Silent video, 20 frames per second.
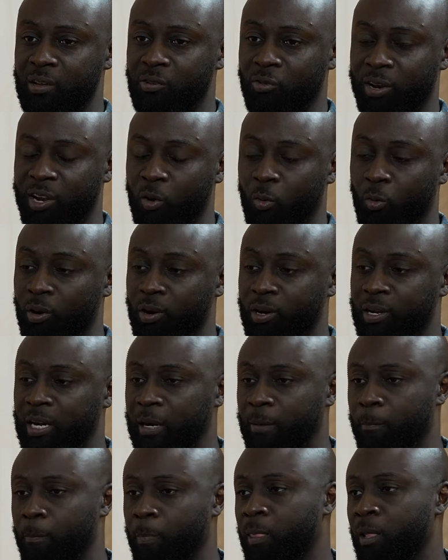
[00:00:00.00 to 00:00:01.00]
Cricket World
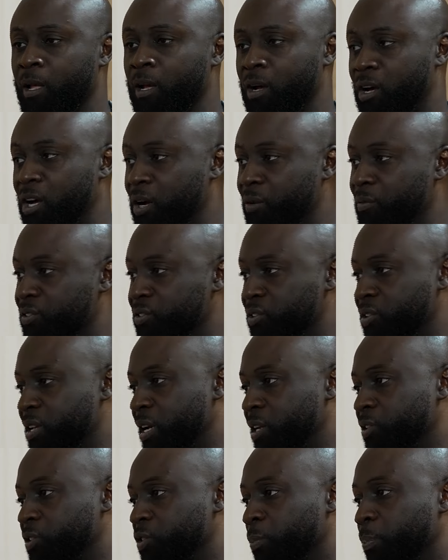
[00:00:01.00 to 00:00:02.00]
Cup, obviously,
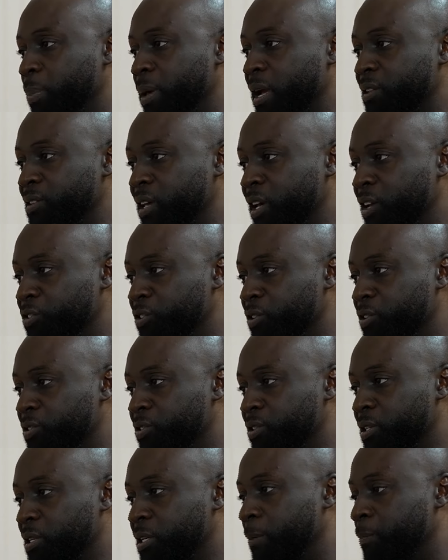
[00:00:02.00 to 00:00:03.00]
as you pay attention
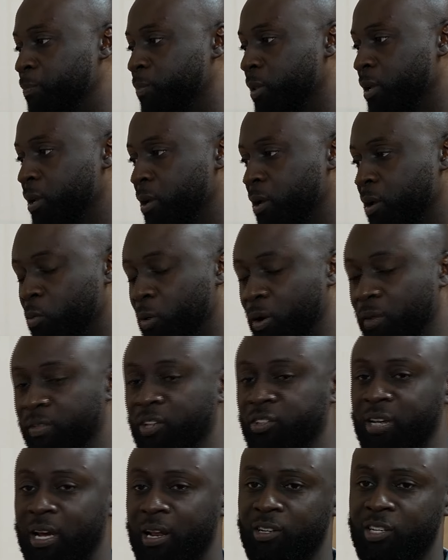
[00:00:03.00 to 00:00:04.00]
to one of the
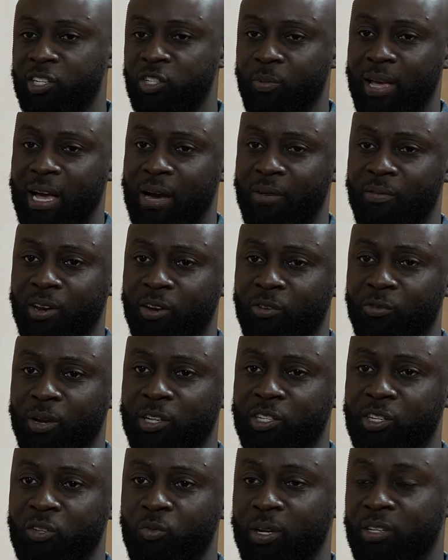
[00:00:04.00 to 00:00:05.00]
challenges we have in the
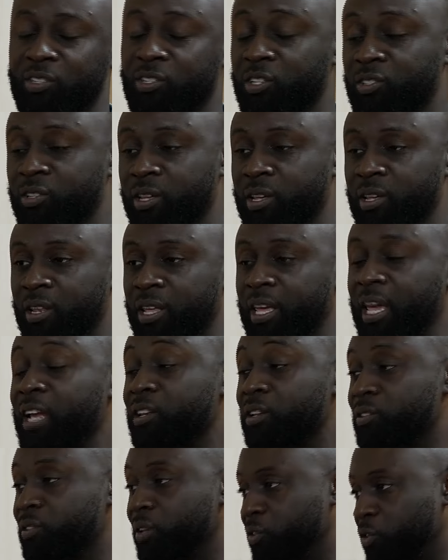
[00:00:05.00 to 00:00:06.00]
region, which is the Haiti
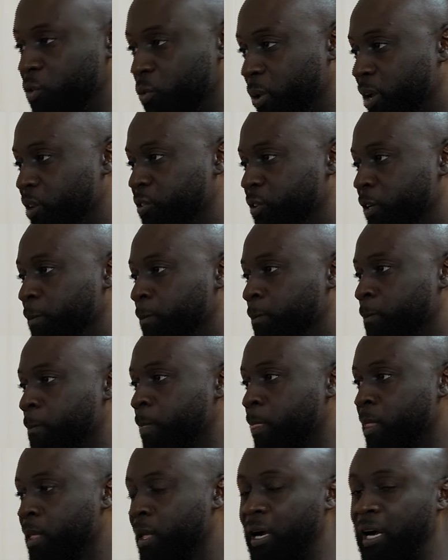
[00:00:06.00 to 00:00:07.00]
situation,
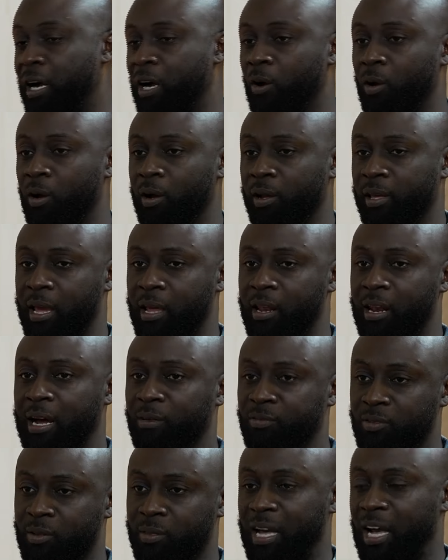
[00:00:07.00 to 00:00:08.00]
again,
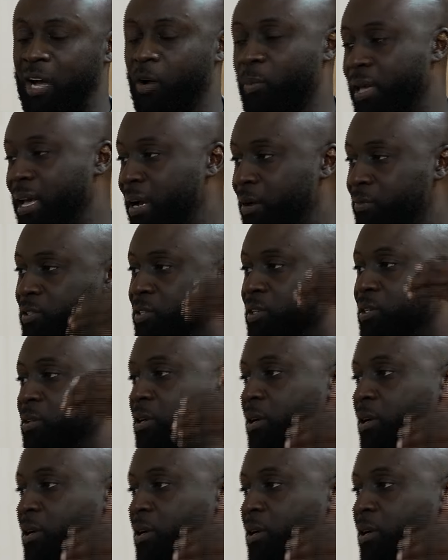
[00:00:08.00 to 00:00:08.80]
after that, we have to